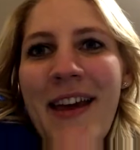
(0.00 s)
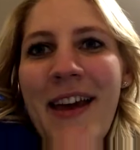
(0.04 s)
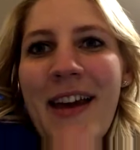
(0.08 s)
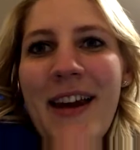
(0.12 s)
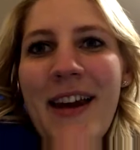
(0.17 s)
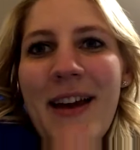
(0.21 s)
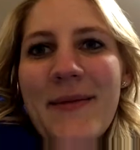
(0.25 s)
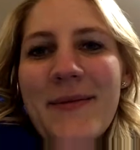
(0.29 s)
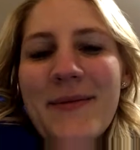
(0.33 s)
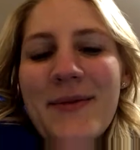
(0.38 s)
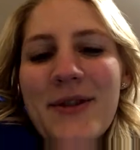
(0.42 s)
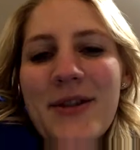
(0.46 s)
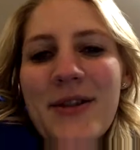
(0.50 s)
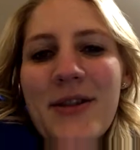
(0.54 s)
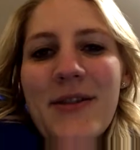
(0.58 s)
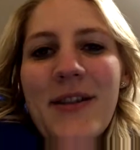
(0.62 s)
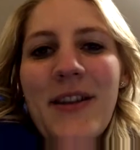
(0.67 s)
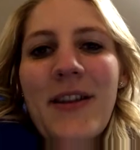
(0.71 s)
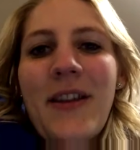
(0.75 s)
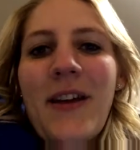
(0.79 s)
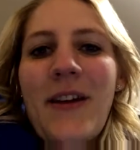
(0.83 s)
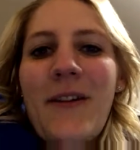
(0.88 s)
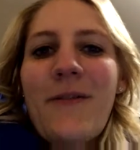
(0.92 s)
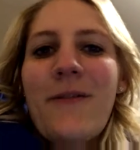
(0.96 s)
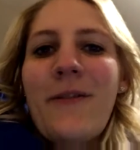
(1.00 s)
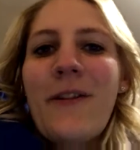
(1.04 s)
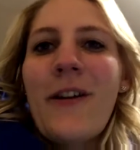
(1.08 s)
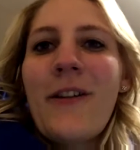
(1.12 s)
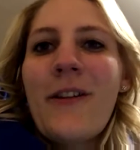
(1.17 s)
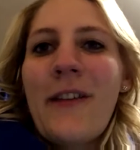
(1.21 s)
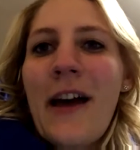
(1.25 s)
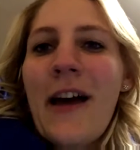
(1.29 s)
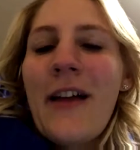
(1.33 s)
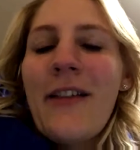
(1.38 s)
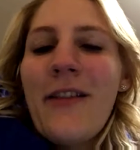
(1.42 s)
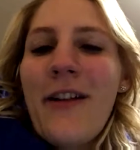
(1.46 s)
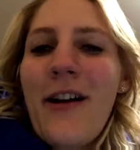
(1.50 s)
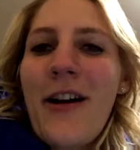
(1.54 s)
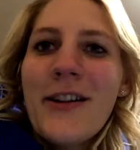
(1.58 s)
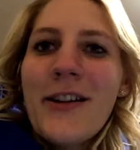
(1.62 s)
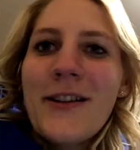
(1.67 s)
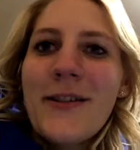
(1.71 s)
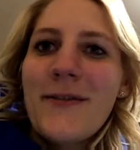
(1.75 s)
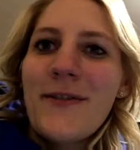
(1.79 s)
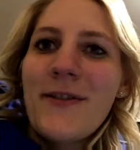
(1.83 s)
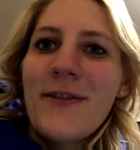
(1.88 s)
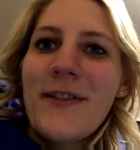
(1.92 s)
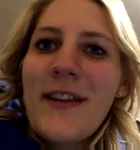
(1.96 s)
And I'm sure that they felt that
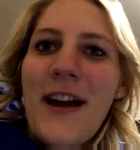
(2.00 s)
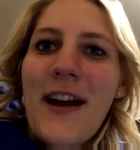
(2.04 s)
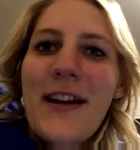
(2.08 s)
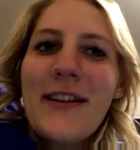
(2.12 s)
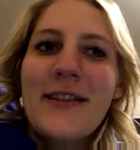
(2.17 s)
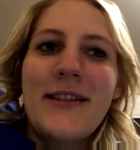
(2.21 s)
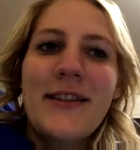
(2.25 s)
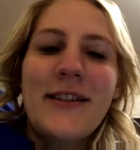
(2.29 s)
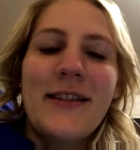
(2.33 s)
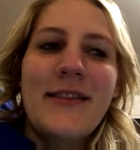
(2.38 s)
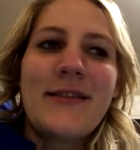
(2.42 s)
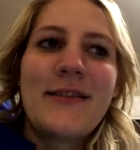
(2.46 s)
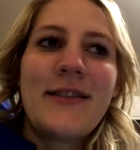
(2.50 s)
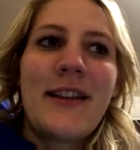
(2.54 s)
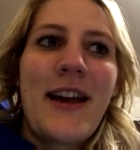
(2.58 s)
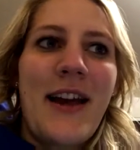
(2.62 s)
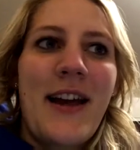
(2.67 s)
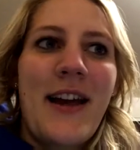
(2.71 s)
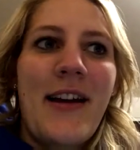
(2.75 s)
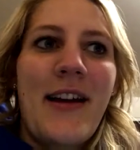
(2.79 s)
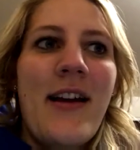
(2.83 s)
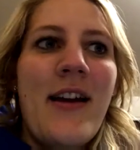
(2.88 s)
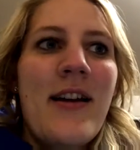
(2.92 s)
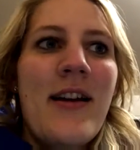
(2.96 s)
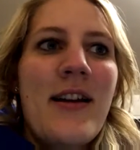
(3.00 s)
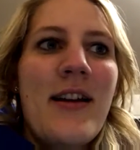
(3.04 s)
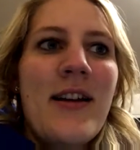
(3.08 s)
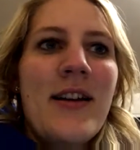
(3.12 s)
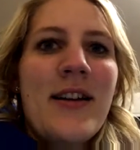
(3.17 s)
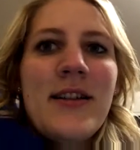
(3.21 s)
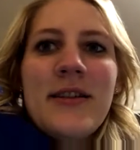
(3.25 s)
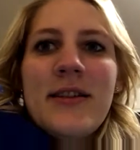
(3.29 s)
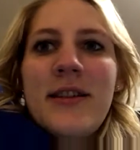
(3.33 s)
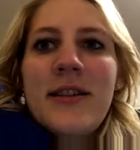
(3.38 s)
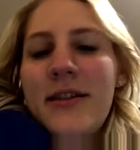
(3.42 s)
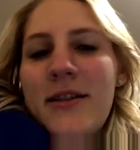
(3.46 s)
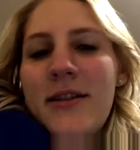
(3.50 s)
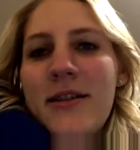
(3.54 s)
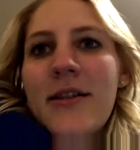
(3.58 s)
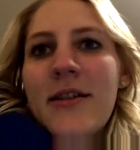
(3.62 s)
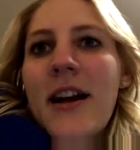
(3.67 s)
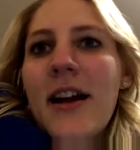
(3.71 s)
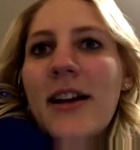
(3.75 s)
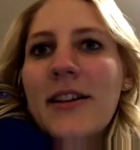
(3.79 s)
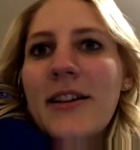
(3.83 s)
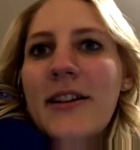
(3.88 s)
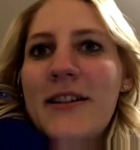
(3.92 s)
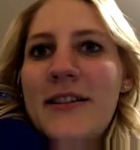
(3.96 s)
loss for that, to
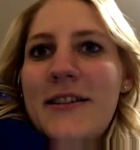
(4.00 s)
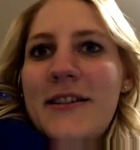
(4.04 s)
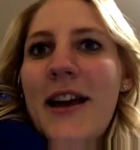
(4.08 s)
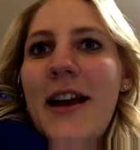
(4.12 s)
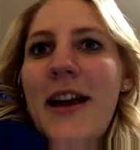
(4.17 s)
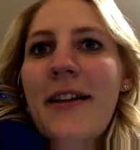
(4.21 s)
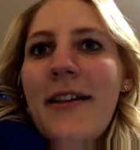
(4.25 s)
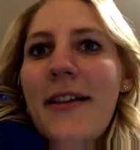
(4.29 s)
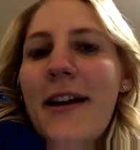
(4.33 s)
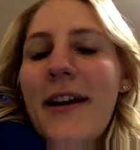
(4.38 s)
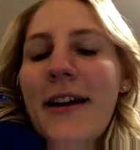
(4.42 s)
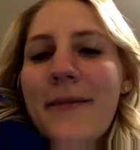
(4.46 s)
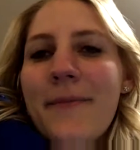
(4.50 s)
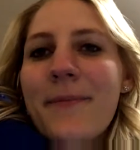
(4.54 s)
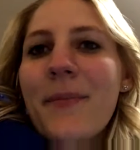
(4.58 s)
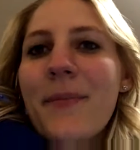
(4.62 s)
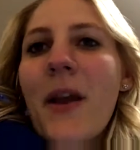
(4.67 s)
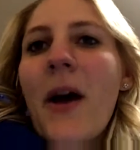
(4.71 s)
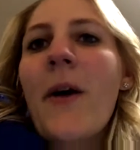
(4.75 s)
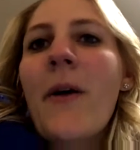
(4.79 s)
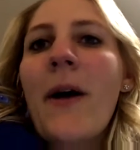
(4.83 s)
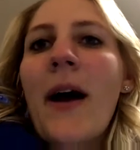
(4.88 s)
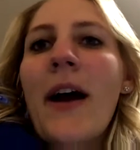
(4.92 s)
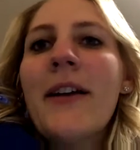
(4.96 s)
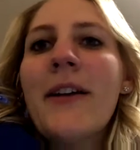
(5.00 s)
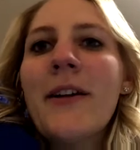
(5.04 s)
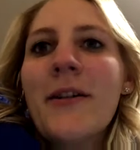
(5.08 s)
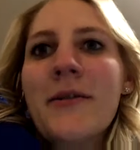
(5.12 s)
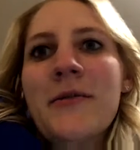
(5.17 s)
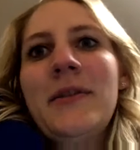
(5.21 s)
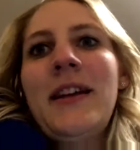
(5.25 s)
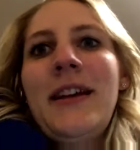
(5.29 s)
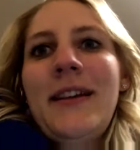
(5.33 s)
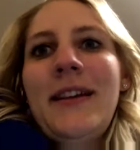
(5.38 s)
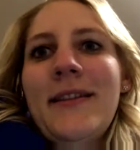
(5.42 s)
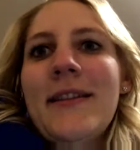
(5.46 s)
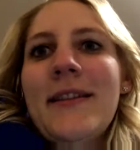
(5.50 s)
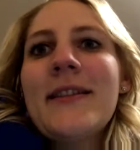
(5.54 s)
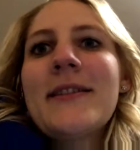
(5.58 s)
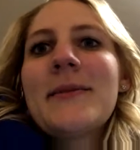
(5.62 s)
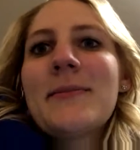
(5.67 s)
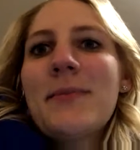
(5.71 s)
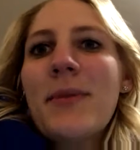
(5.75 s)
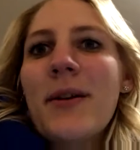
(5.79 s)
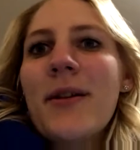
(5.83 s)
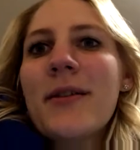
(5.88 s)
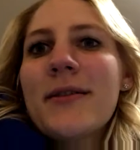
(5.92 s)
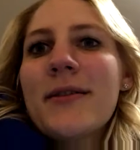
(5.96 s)
directly say like, "Oh, I don't need this
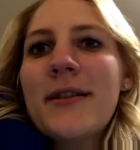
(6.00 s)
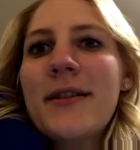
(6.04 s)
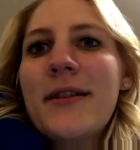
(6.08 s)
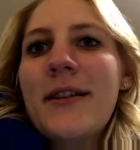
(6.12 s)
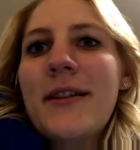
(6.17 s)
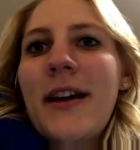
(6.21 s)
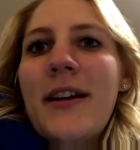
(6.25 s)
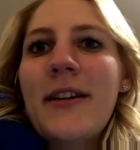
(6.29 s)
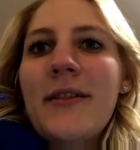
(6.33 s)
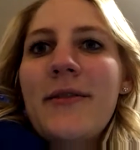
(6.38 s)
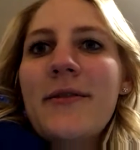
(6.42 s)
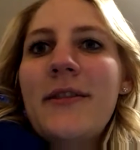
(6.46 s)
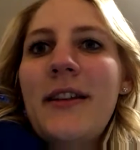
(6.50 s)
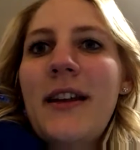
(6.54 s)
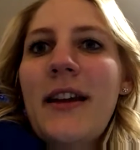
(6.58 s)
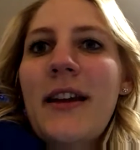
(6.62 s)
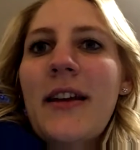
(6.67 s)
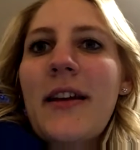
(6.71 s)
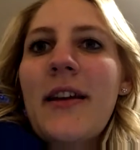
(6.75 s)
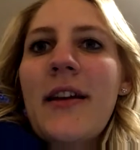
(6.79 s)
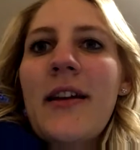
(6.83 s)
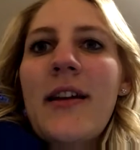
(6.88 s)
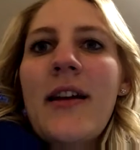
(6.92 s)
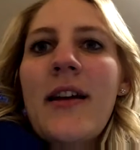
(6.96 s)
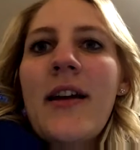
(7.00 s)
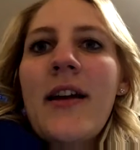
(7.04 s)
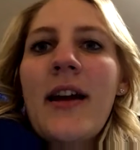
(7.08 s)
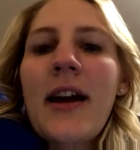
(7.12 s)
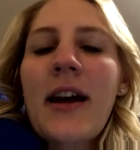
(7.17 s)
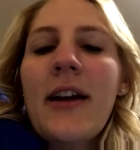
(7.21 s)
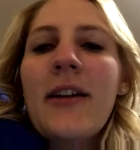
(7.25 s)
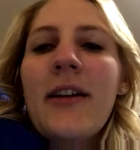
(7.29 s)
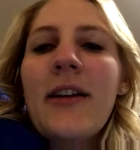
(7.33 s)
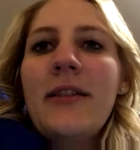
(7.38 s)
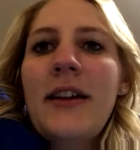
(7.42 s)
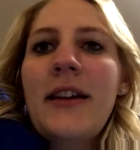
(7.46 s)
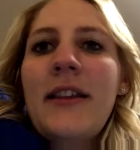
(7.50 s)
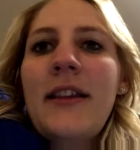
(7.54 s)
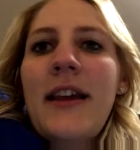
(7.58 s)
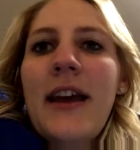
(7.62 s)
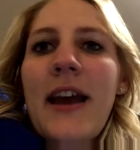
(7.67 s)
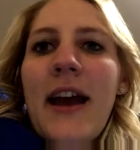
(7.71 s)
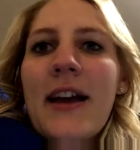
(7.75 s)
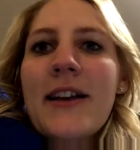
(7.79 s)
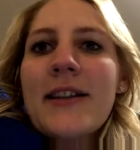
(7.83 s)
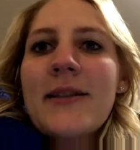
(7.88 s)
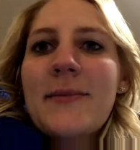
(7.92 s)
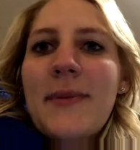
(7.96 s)
person. I don't need
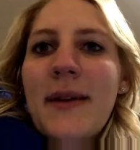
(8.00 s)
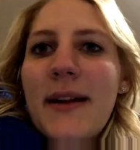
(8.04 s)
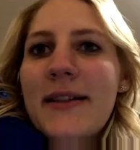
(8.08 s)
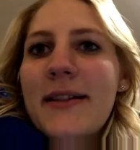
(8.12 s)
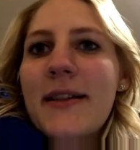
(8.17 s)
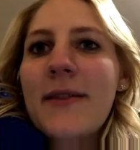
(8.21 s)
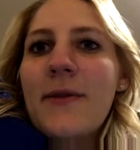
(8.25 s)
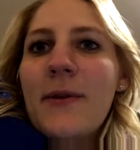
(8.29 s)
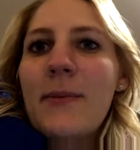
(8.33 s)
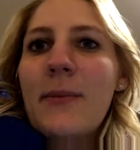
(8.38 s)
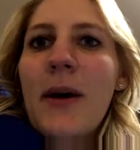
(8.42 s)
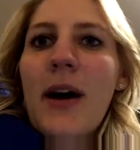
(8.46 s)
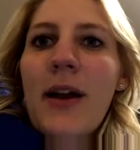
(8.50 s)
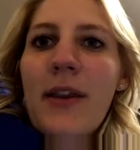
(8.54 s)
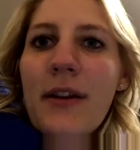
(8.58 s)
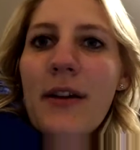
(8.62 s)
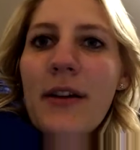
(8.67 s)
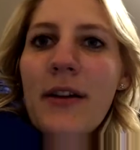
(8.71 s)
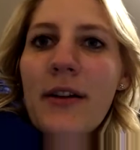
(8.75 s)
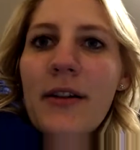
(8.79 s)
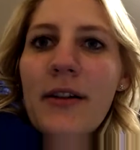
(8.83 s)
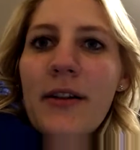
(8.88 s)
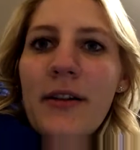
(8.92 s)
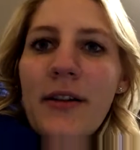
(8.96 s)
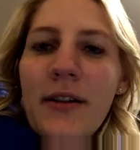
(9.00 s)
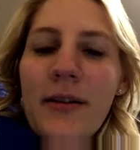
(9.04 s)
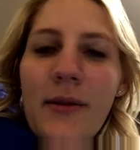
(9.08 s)
the aspects of a mother.